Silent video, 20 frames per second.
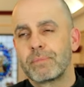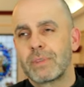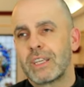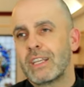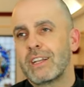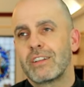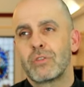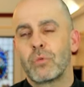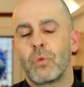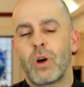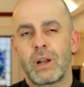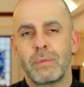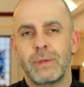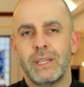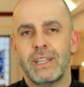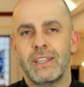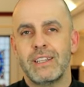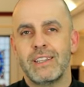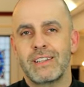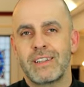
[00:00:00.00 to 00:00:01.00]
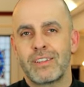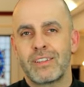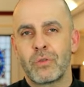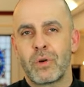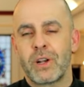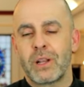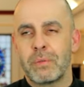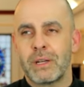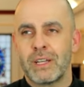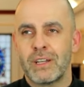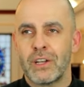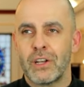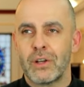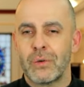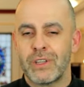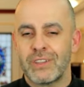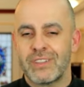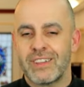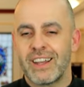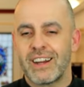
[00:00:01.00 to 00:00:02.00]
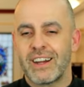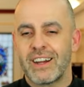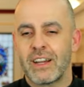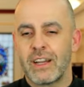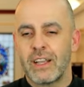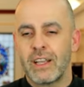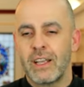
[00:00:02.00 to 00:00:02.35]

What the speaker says: He doesn't want anybody to know he's there.